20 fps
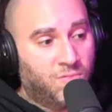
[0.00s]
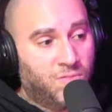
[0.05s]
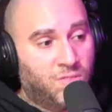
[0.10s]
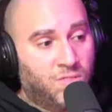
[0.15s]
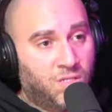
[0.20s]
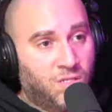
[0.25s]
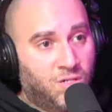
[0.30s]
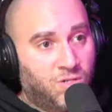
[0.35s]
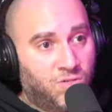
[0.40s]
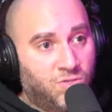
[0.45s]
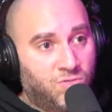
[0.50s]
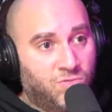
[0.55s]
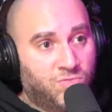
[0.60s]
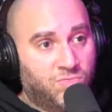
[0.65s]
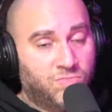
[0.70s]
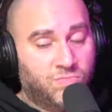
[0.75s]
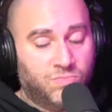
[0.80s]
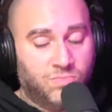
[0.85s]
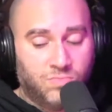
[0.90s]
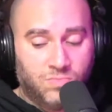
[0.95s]
Zero
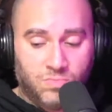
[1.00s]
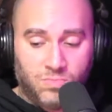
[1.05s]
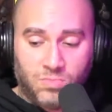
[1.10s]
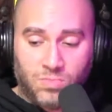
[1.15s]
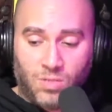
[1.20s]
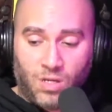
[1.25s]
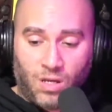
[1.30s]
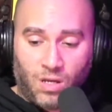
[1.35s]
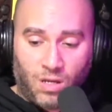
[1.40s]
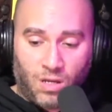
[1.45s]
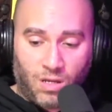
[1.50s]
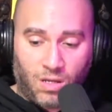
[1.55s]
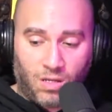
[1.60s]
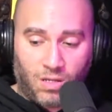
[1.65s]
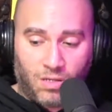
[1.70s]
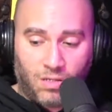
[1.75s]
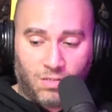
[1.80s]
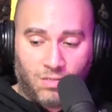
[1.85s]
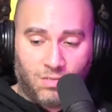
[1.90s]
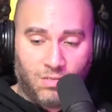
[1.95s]

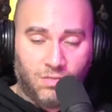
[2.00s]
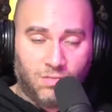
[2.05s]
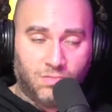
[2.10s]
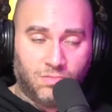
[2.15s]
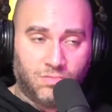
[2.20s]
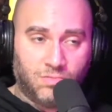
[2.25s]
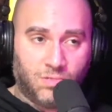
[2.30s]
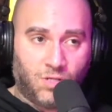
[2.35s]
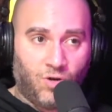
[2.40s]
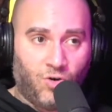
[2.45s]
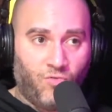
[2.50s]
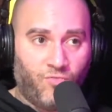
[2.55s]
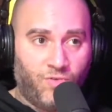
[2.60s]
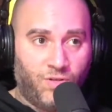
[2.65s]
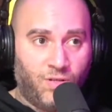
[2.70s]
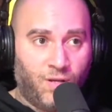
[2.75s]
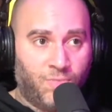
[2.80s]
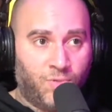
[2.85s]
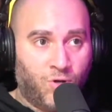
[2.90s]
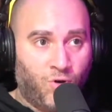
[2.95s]

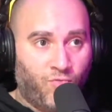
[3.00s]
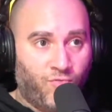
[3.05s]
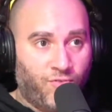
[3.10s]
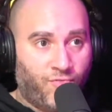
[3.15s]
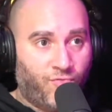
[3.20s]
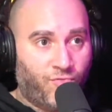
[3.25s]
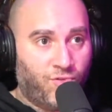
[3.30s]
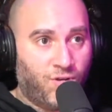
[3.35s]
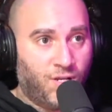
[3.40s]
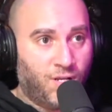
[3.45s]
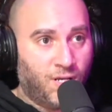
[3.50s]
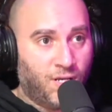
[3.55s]
COVID. I'm COVID free now.